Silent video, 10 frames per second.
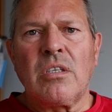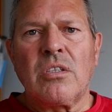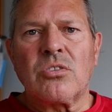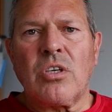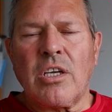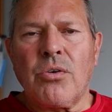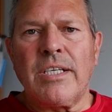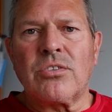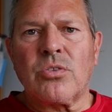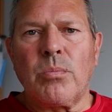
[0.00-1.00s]
So you go
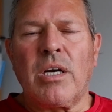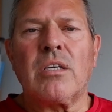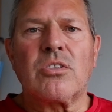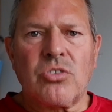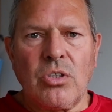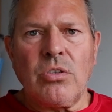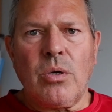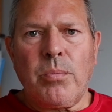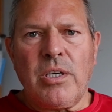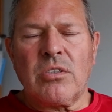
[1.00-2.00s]
in summer, still no
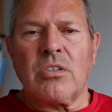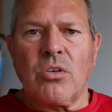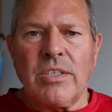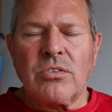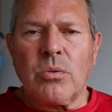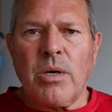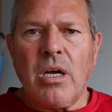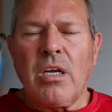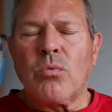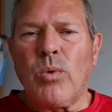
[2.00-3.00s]
person. Go in summer,
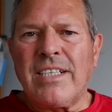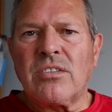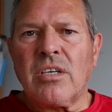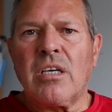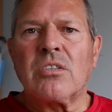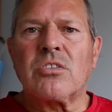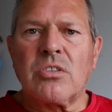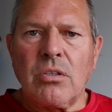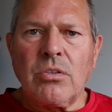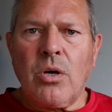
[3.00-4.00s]
winter,
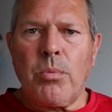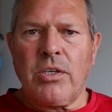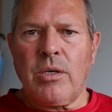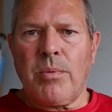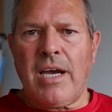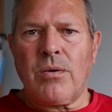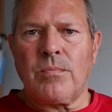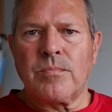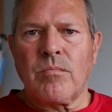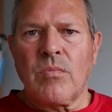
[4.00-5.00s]
still nobody about.
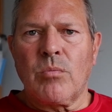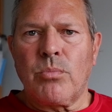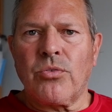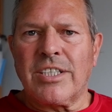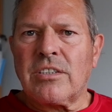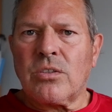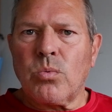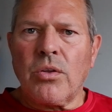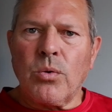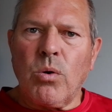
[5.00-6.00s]
But this is
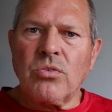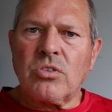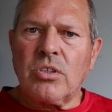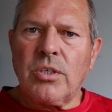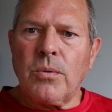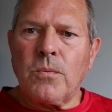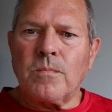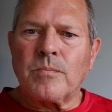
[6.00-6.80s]
what they want to do.